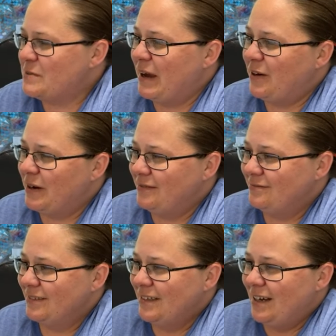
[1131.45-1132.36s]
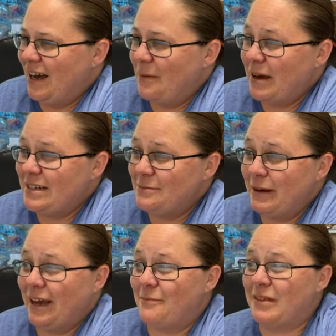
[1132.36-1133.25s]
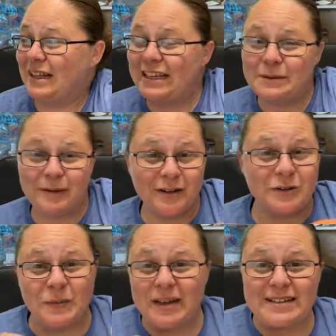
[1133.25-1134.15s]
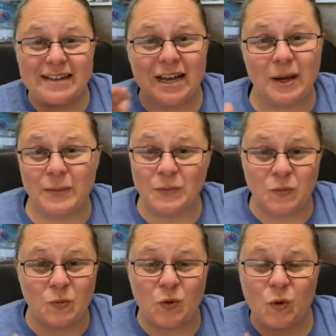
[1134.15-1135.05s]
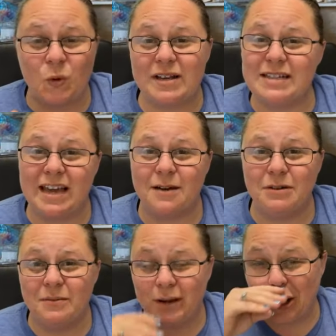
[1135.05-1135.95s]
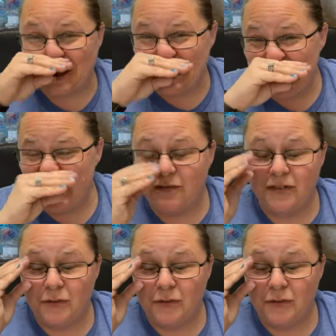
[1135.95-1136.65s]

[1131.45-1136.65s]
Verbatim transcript: where's Mandarin? Um, I did pick up the clean bundle because I am crazy happy about our clean stuff.